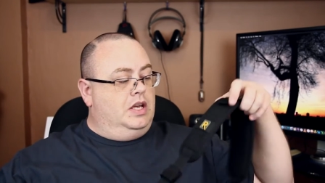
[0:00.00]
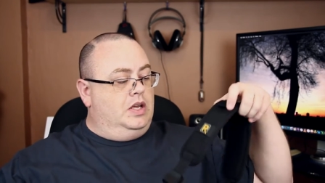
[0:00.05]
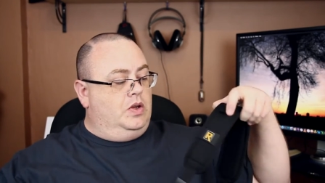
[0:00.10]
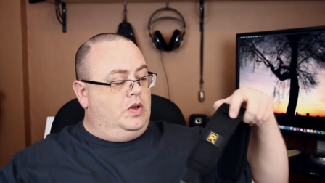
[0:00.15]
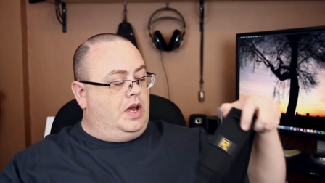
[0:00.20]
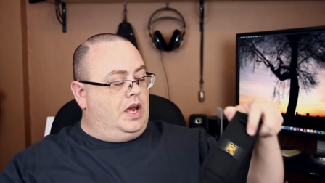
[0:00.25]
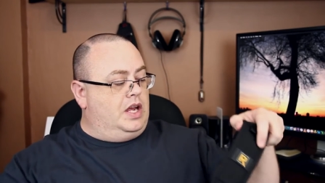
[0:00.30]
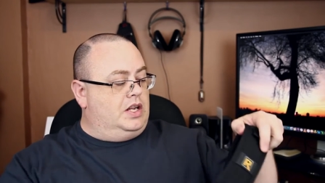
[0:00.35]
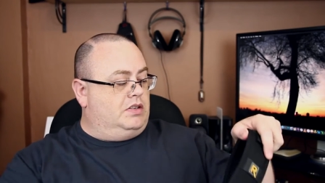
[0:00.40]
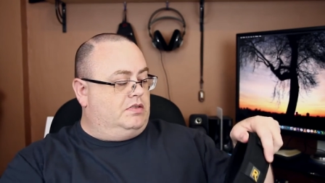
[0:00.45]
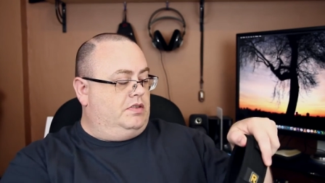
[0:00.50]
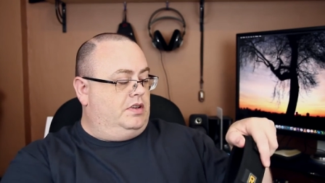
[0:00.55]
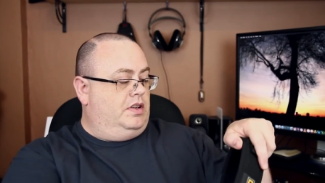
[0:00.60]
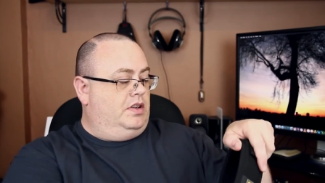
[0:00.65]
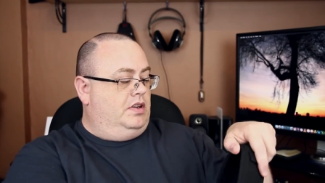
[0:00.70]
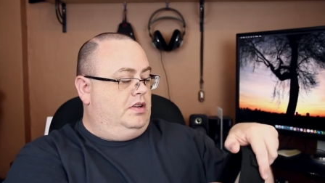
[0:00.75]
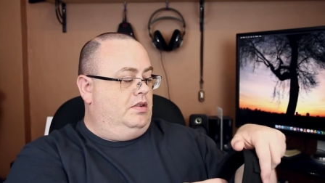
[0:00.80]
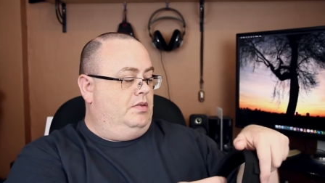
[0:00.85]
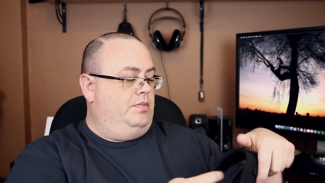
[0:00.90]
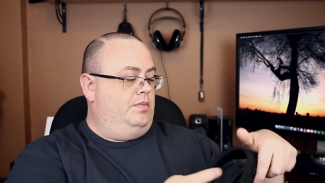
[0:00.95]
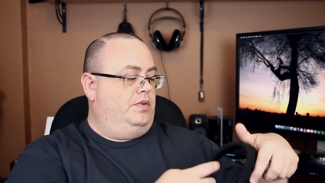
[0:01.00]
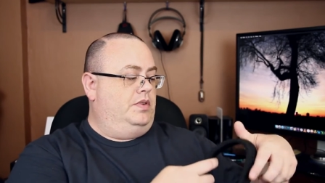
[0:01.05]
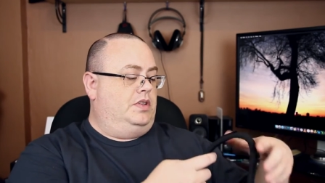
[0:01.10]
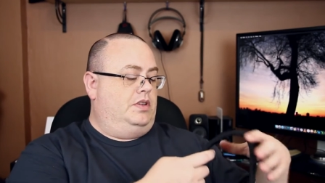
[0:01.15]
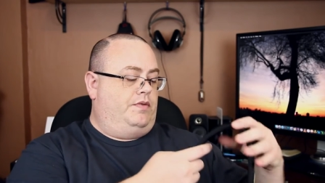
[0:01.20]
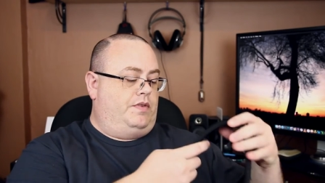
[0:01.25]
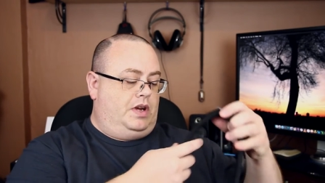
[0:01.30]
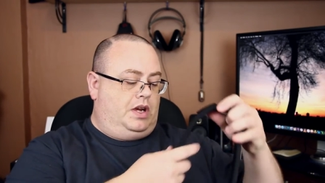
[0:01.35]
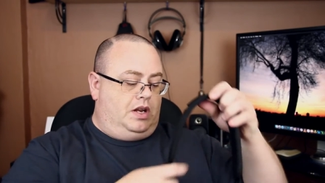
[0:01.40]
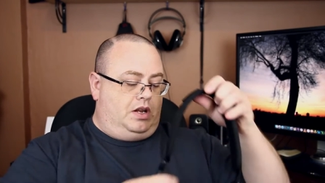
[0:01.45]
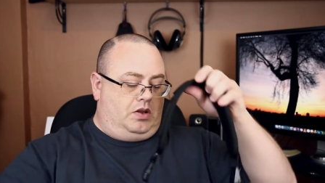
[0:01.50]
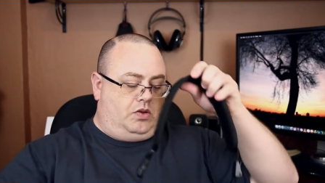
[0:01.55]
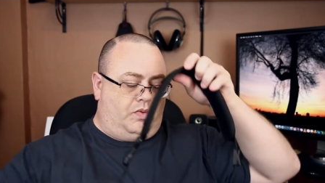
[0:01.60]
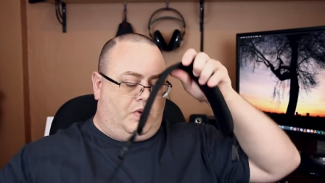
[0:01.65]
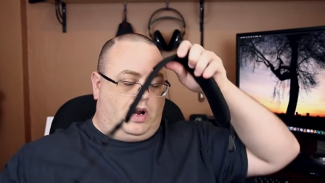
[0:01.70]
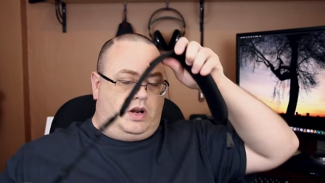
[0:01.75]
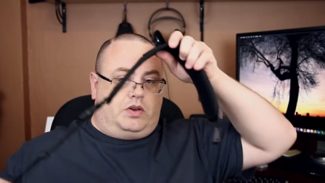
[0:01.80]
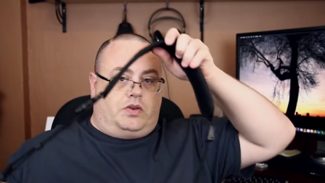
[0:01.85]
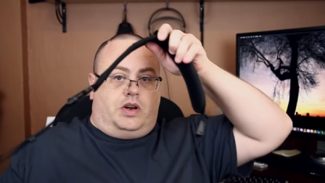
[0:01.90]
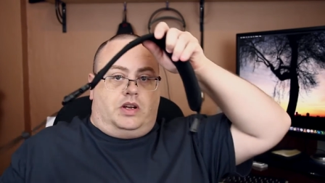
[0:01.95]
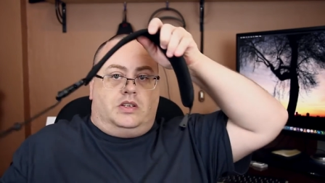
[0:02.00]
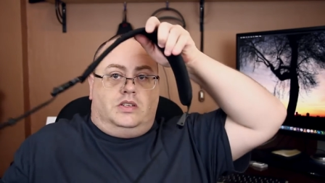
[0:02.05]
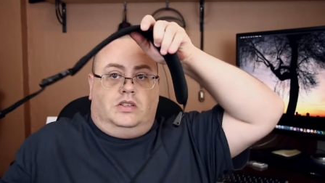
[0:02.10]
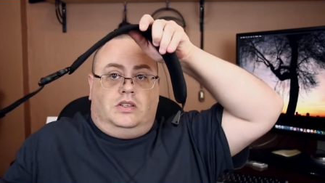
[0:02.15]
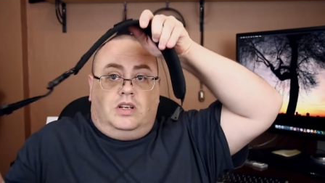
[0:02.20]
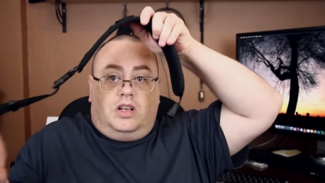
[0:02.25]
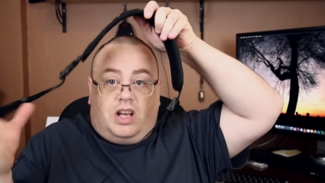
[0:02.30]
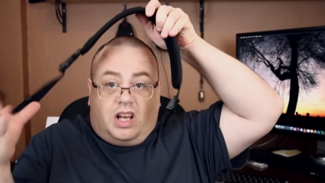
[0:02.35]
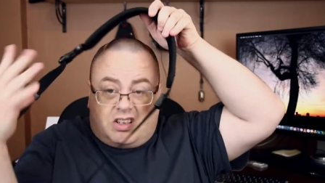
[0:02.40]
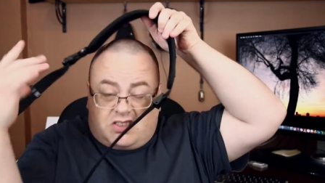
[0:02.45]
You actually, let's see if I get it the right direction, you